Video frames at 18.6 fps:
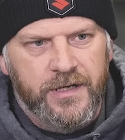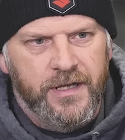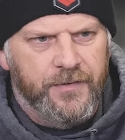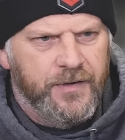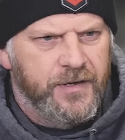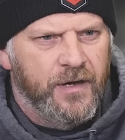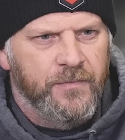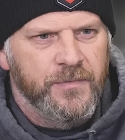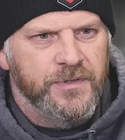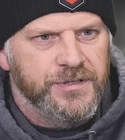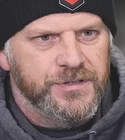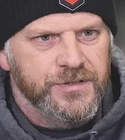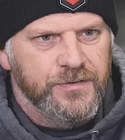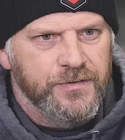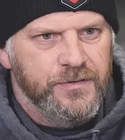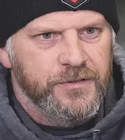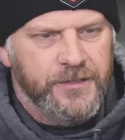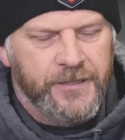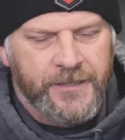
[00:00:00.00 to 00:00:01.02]
get coming
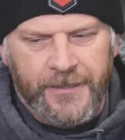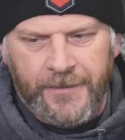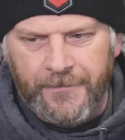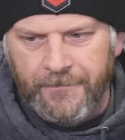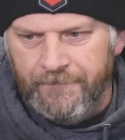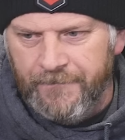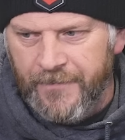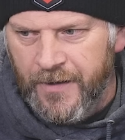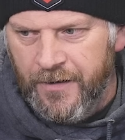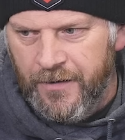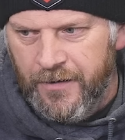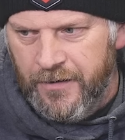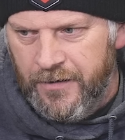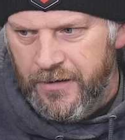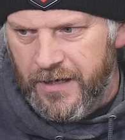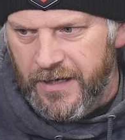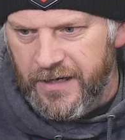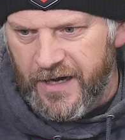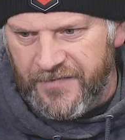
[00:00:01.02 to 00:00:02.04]
to. Um,
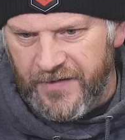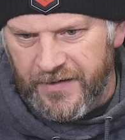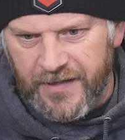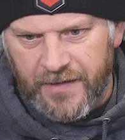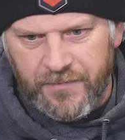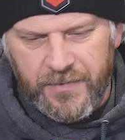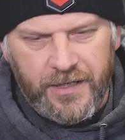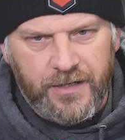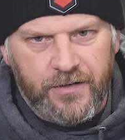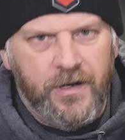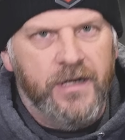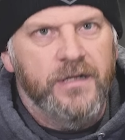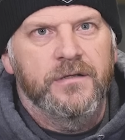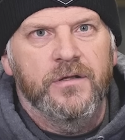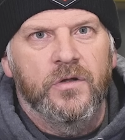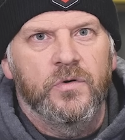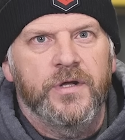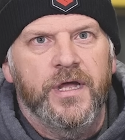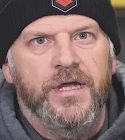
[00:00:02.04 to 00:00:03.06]
and I think that'd be a
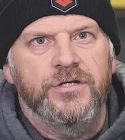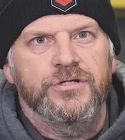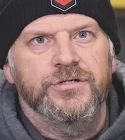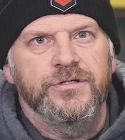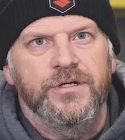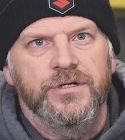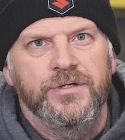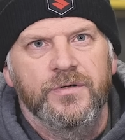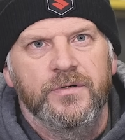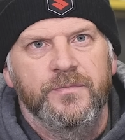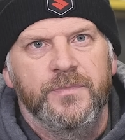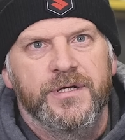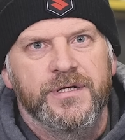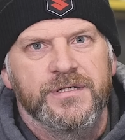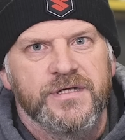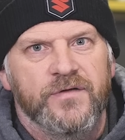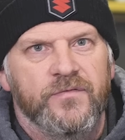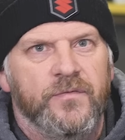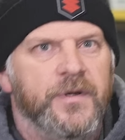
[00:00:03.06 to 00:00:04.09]
great location to do it
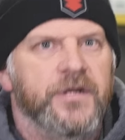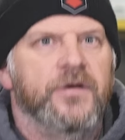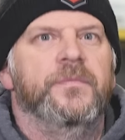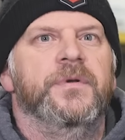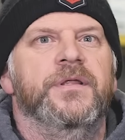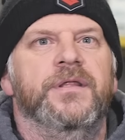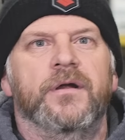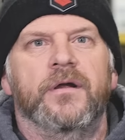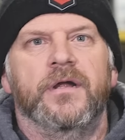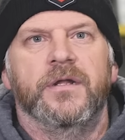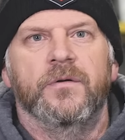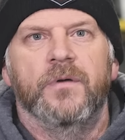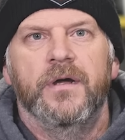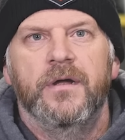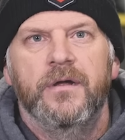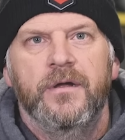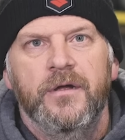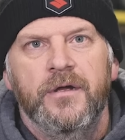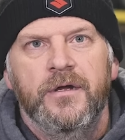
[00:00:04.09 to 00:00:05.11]
because everybody will be there
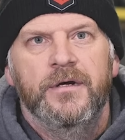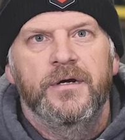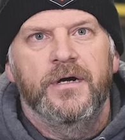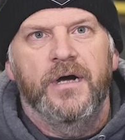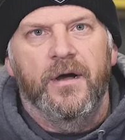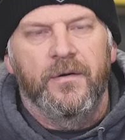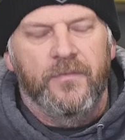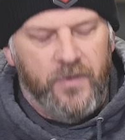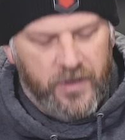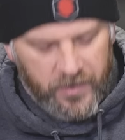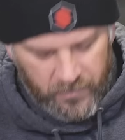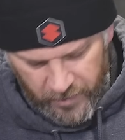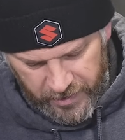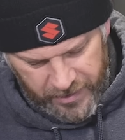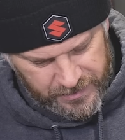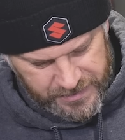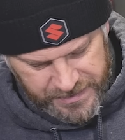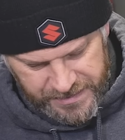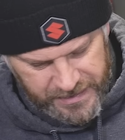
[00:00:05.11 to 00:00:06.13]
anyway. Um, and we
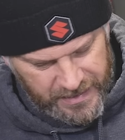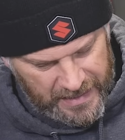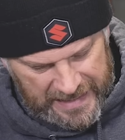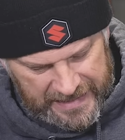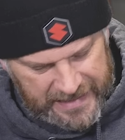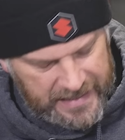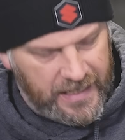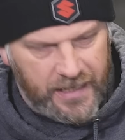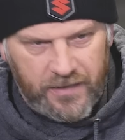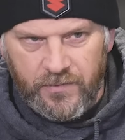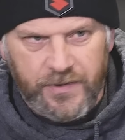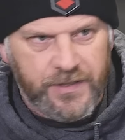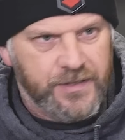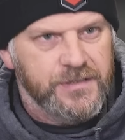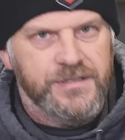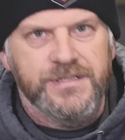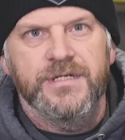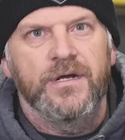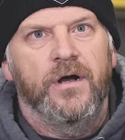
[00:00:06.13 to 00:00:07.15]
could see Icon, we
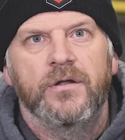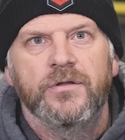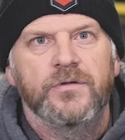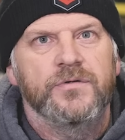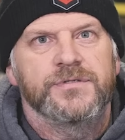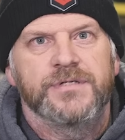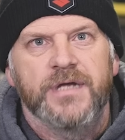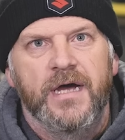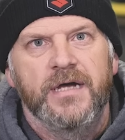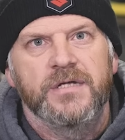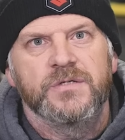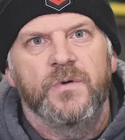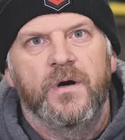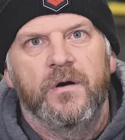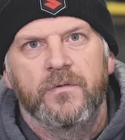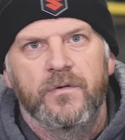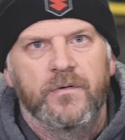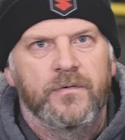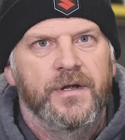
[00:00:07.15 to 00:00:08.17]
could see all those guys
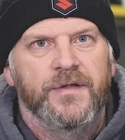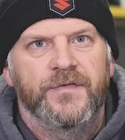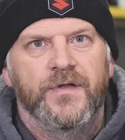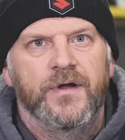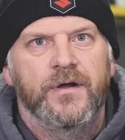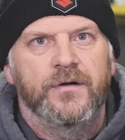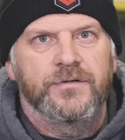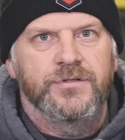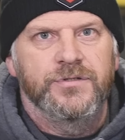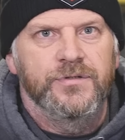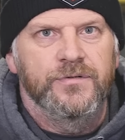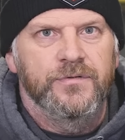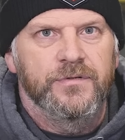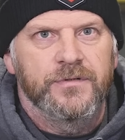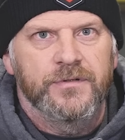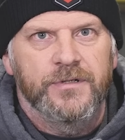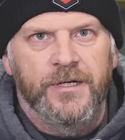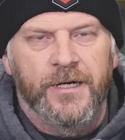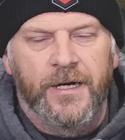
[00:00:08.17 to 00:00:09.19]
while we're right there too.
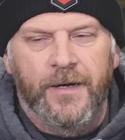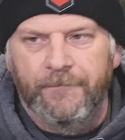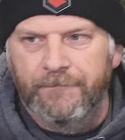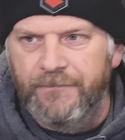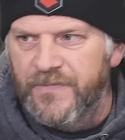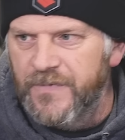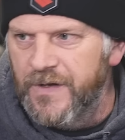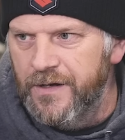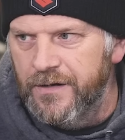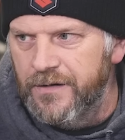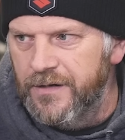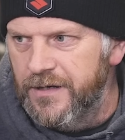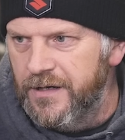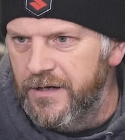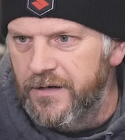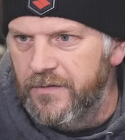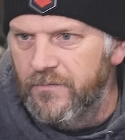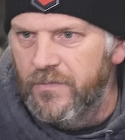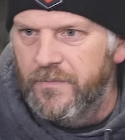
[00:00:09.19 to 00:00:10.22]
Um, get
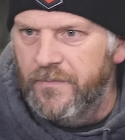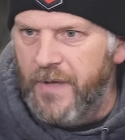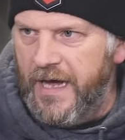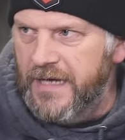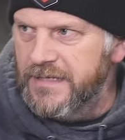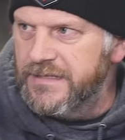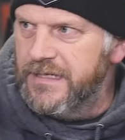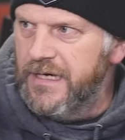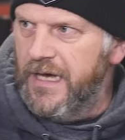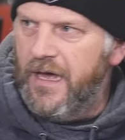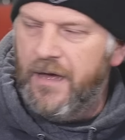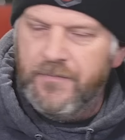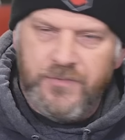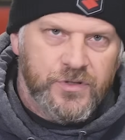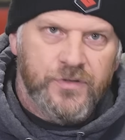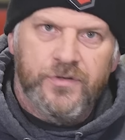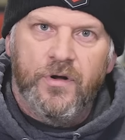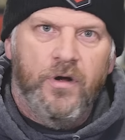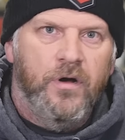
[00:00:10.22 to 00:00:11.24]
get in with Bass Cat. I'm
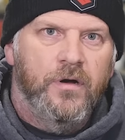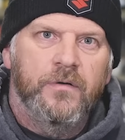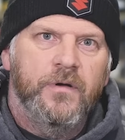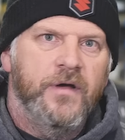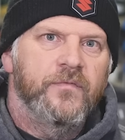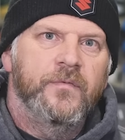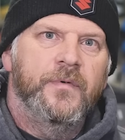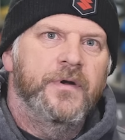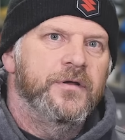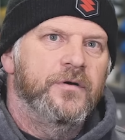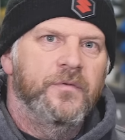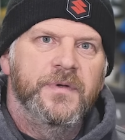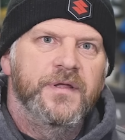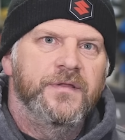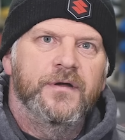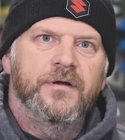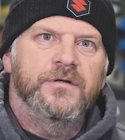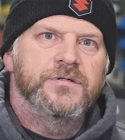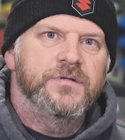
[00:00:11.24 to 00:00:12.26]
sure they're all, everybody will
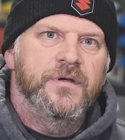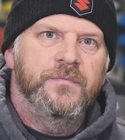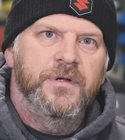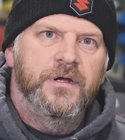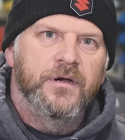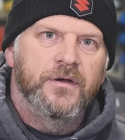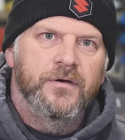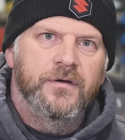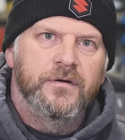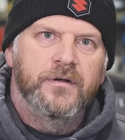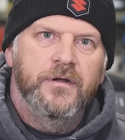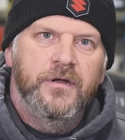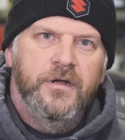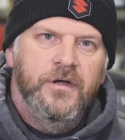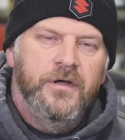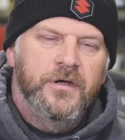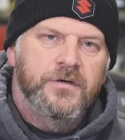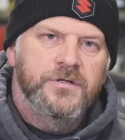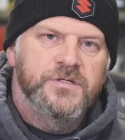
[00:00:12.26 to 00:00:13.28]
be there, so that'd be a good
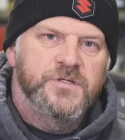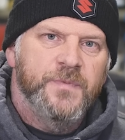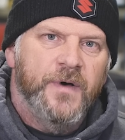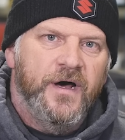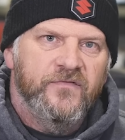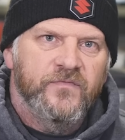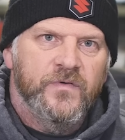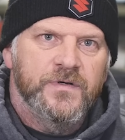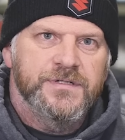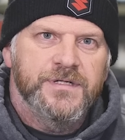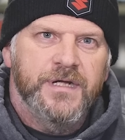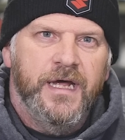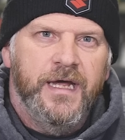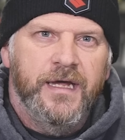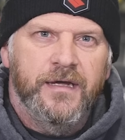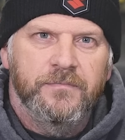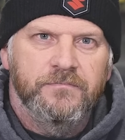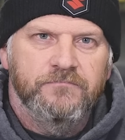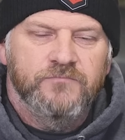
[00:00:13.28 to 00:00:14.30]
good spot for us to
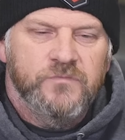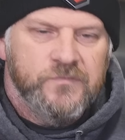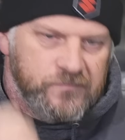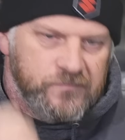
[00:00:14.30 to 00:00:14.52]
hang and